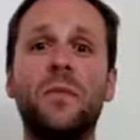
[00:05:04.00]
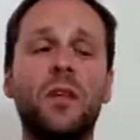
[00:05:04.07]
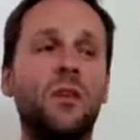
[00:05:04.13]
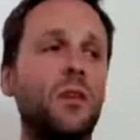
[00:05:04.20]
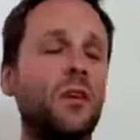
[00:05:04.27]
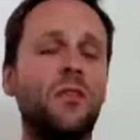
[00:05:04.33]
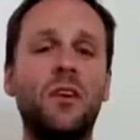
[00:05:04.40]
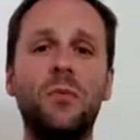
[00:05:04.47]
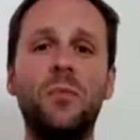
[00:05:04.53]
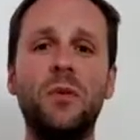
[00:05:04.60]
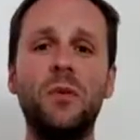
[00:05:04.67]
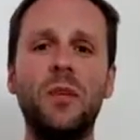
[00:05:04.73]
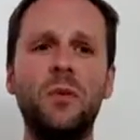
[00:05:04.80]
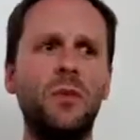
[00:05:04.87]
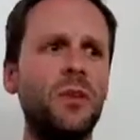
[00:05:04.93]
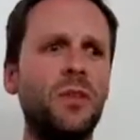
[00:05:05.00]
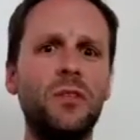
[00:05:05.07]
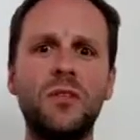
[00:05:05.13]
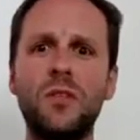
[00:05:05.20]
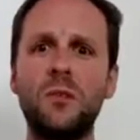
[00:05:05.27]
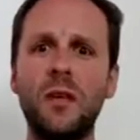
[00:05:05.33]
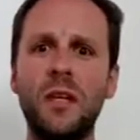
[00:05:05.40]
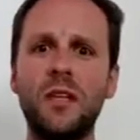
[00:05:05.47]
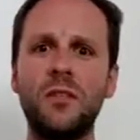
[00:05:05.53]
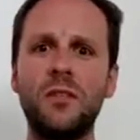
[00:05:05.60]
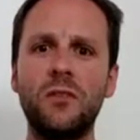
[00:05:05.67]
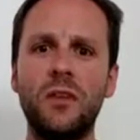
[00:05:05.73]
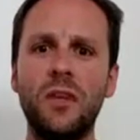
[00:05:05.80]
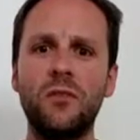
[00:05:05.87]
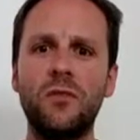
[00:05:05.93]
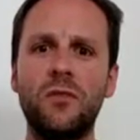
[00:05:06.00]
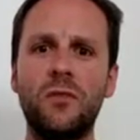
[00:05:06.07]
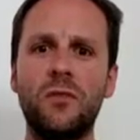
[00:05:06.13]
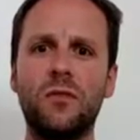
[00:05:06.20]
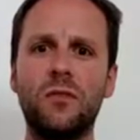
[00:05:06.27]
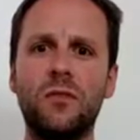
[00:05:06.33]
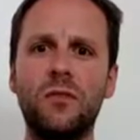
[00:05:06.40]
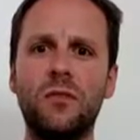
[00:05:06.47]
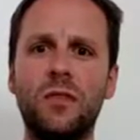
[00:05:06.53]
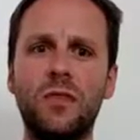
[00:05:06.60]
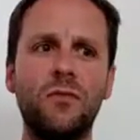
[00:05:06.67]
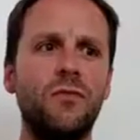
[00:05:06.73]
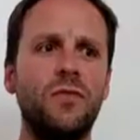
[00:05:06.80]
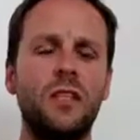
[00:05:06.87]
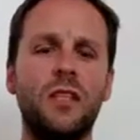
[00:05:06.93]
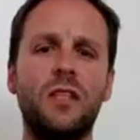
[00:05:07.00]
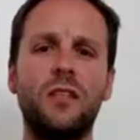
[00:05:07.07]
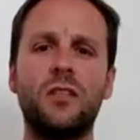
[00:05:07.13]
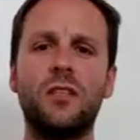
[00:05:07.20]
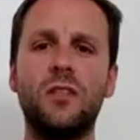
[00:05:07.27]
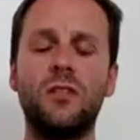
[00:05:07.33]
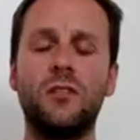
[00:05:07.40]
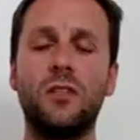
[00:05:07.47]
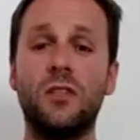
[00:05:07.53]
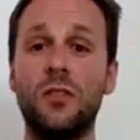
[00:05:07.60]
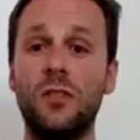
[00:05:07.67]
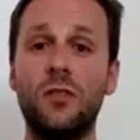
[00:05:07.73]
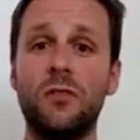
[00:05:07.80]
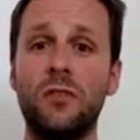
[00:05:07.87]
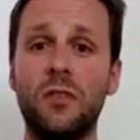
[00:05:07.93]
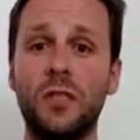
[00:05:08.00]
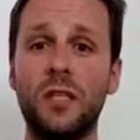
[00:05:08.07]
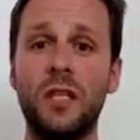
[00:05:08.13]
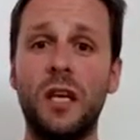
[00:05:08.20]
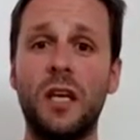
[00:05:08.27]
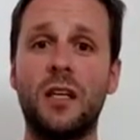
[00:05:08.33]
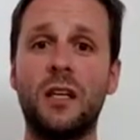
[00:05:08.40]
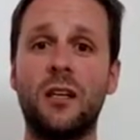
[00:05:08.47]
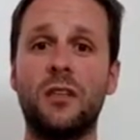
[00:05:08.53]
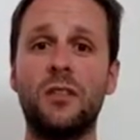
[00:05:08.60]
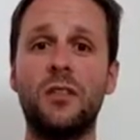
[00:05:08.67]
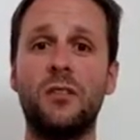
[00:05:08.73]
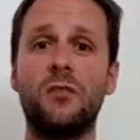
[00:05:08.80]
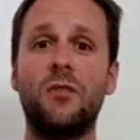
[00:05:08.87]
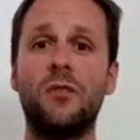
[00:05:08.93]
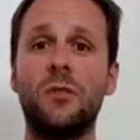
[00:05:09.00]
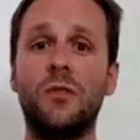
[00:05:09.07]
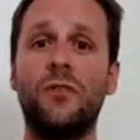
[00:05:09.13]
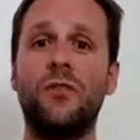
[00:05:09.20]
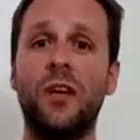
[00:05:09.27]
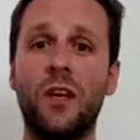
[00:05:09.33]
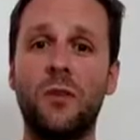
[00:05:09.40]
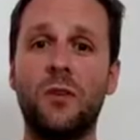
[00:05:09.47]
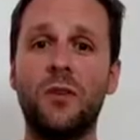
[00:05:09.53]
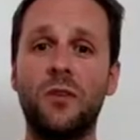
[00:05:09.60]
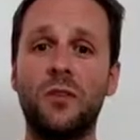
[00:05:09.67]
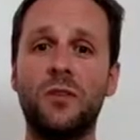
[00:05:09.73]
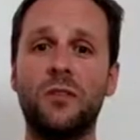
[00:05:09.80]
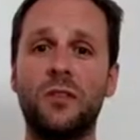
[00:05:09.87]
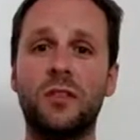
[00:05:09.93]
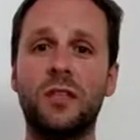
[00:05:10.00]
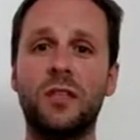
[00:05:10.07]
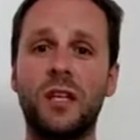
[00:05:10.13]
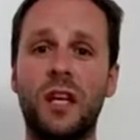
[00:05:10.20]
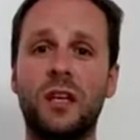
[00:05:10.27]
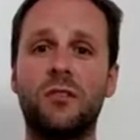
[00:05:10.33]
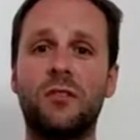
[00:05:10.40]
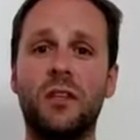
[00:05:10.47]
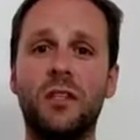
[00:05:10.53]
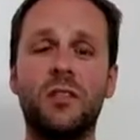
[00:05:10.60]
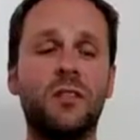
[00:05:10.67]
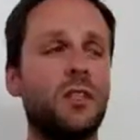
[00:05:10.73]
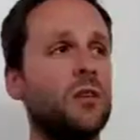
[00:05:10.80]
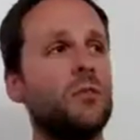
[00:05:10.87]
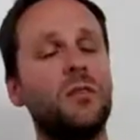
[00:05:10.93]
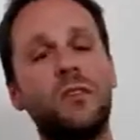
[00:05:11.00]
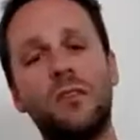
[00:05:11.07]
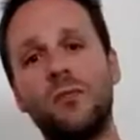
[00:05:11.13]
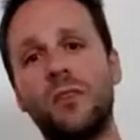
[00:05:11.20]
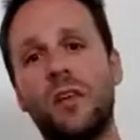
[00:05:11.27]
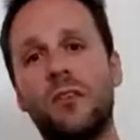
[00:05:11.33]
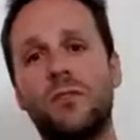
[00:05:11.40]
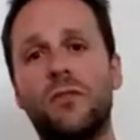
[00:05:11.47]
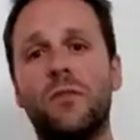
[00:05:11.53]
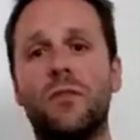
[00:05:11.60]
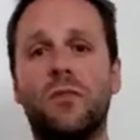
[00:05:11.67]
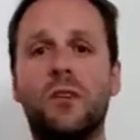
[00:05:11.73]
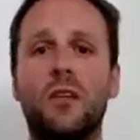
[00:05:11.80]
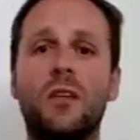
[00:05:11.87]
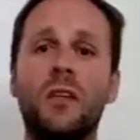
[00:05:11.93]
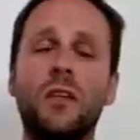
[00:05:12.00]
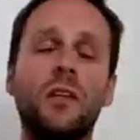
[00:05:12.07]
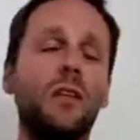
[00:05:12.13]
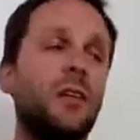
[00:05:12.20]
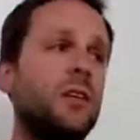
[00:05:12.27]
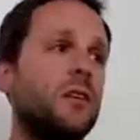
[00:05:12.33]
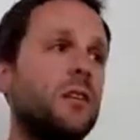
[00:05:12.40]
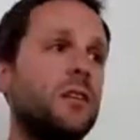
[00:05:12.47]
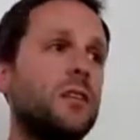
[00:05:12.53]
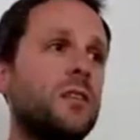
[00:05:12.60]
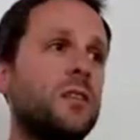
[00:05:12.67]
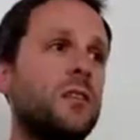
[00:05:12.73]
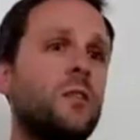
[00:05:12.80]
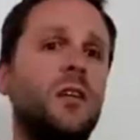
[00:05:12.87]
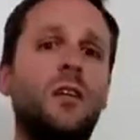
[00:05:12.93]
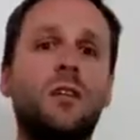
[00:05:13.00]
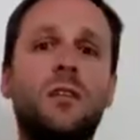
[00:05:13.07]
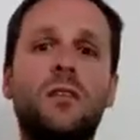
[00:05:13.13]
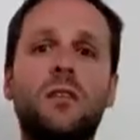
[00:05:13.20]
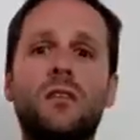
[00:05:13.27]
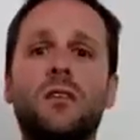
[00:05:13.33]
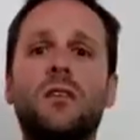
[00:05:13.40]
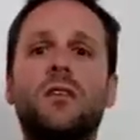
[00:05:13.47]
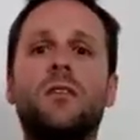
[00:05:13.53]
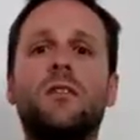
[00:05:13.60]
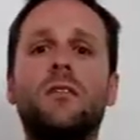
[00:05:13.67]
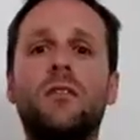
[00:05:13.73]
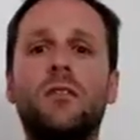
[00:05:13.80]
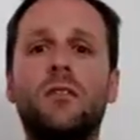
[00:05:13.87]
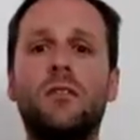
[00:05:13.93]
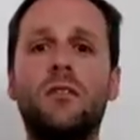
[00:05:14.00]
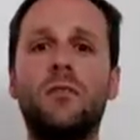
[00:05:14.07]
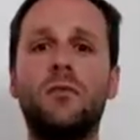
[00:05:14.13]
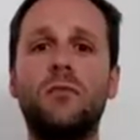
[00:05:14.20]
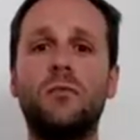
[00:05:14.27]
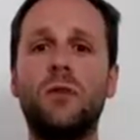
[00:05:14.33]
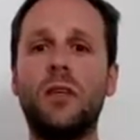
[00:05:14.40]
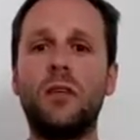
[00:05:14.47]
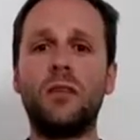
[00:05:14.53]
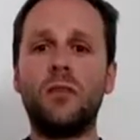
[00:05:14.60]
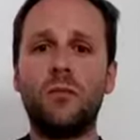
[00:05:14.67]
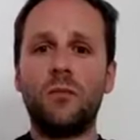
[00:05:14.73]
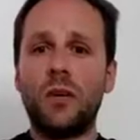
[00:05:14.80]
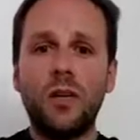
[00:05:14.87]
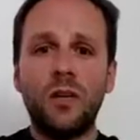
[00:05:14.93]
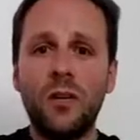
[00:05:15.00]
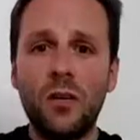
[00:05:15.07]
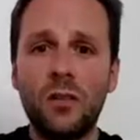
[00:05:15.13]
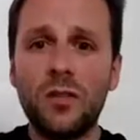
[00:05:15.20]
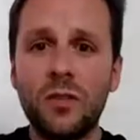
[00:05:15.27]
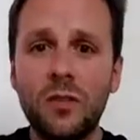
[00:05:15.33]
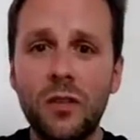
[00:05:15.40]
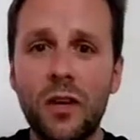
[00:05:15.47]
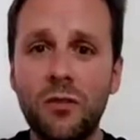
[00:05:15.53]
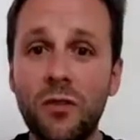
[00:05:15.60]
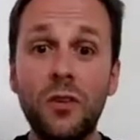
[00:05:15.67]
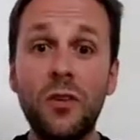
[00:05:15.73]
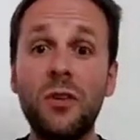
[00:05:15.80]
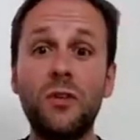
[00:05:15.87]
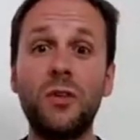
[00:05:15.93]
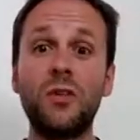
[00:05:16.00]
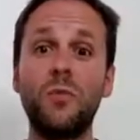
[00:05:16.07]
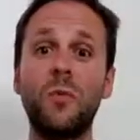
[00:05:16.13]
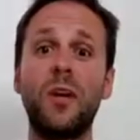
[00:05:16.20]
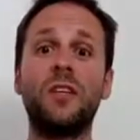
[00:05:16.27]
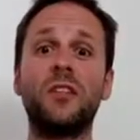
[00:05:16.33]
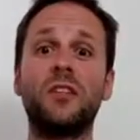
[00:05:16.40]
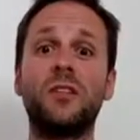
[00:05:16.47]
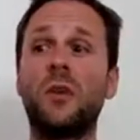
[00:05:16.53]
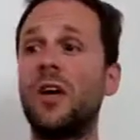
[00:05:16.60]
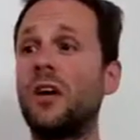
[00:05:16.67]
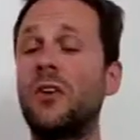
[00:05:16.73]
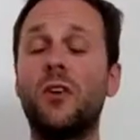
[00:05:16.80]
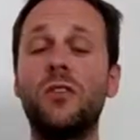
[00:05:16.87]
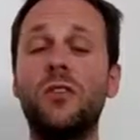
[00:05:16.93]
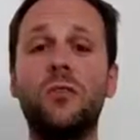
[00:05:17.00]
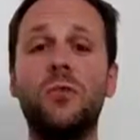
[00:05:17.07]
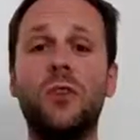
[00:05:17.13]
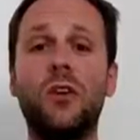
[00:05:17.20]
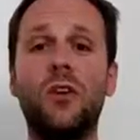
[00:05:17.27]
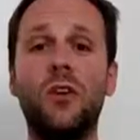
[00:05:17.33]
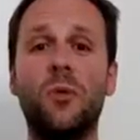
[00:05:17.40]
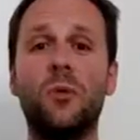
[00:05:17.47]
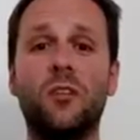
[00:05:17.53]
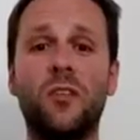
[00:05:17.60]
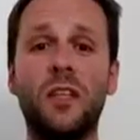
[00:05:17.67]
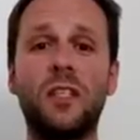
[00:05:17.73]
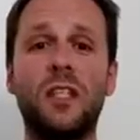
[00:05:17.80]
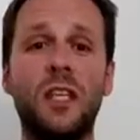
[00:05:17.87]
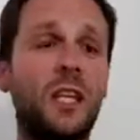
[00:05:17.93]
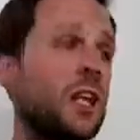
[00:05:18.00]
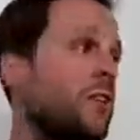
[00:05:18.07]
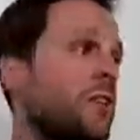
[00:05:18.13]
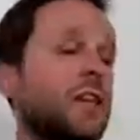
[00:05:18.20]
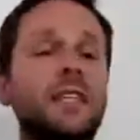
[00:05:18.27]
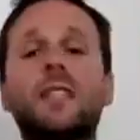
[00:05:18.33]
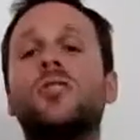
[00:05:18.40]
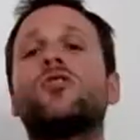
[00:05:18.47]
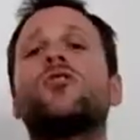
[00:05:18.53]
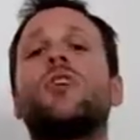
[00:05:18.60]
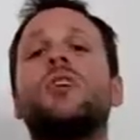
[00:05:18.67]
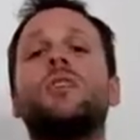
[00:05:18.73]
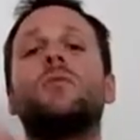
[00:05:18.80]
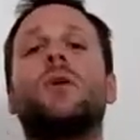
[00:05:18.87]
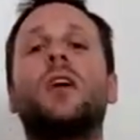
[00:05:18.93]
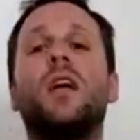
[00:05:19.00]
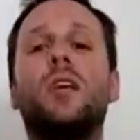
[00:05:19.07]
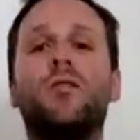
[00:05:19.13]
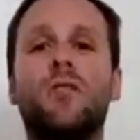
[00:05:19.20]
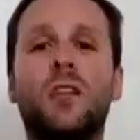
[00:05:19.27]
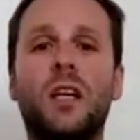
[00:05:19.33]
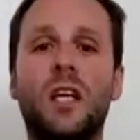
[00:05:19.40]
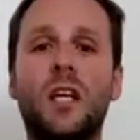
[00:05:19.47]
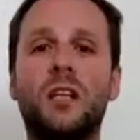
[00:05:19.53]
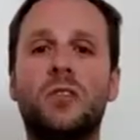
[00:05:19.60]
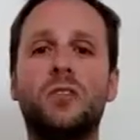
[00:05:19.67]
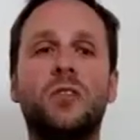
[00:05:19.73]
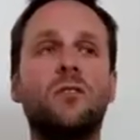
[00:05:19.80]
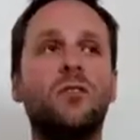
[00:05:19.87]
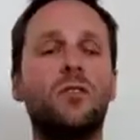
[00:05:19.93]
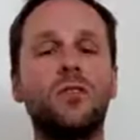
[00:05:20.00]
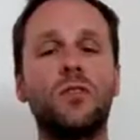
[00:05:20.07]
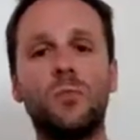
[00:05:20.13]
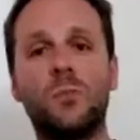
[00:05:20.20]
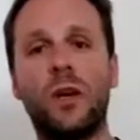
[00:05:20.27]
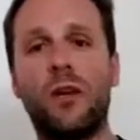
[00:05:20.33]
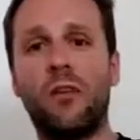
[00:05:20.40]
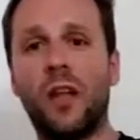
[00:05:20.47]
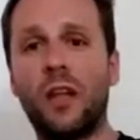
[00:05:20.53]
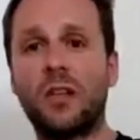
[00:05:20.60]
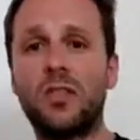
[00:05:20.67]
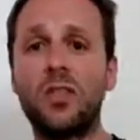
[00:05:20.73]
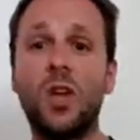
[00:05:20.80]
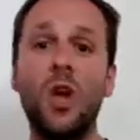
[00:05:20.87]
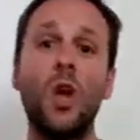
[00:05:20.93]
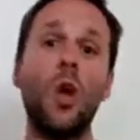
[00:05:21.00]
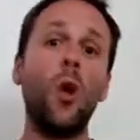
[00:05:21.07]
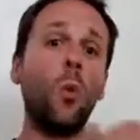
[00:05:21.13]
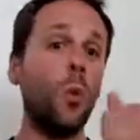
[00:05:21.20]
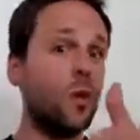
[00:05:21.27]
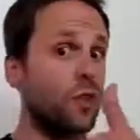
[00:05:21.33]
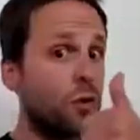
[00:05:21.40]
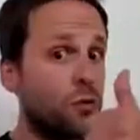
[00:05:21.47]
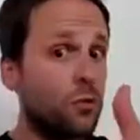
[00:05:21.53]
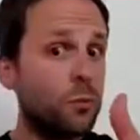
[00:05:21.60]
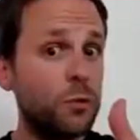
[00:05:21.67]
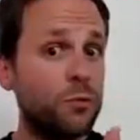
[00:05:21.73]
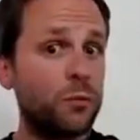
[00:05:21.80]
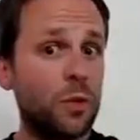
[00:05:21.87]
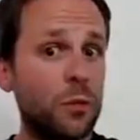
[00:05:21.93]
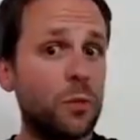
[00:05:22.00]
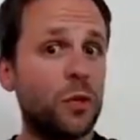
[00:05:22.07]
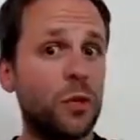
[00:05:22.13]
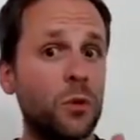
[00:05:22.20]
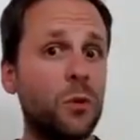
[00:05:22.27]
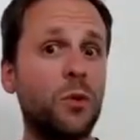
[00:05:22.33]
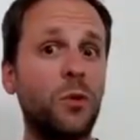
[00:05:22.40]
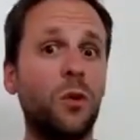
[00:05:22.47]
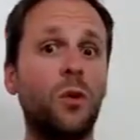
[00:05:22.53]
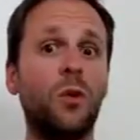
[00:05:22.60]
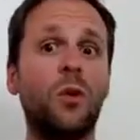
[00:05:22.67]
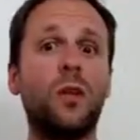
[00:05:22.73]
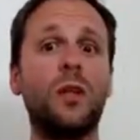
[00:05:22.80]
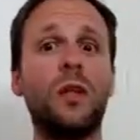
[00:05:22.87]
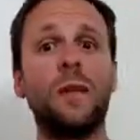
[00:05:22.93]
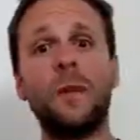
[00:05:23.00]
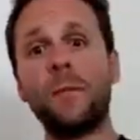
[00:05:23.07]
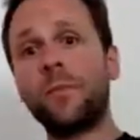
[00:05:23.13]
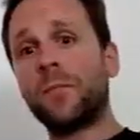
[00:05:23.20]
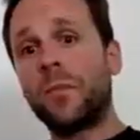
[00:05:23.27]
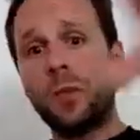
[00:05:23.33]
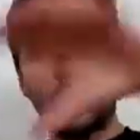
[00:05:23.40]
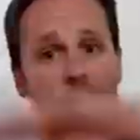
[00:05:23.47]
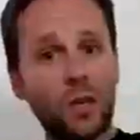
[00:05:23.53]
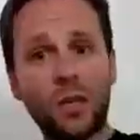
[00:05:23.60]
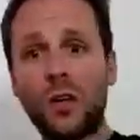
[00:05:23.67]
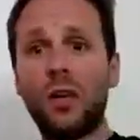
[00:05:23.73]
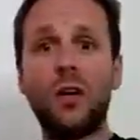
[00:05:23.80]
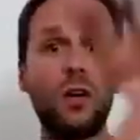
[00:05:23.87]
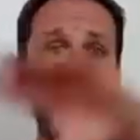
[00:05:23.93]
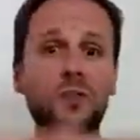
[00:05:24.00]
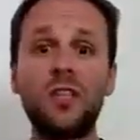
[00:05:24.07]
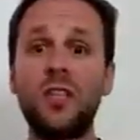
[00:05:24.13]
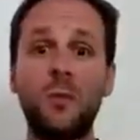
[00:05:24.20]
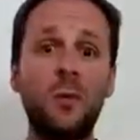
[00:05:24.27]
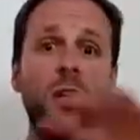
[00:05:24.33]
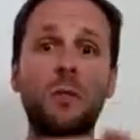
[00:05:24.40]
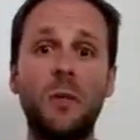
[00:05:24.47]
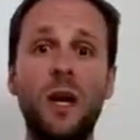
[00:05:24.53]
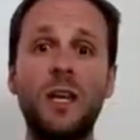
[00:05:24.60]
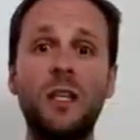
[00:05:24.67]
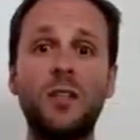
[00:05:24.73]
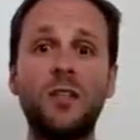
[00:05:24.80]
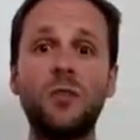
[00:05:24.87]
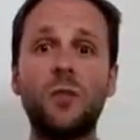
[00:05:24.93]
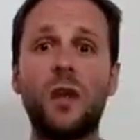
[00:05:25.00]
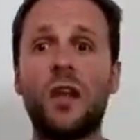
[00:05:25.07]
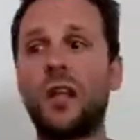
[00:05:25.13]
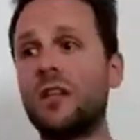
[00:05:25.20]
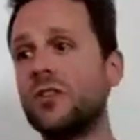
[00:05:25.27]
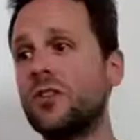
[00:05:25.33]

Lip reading: You know, and I've had people like, what are you going to Spain to do that for? That's ridiculous, you know, because they don't understand it, because you always fear what you don't understand, right? So like, what are you doing that for? And it's like, well, you know, why not? I've got to go somewhere to do it. I can't do it at home. If I sit here, I get distracted by everything else. So I've gone somewhere else with a group of people who are all of similar mind as well.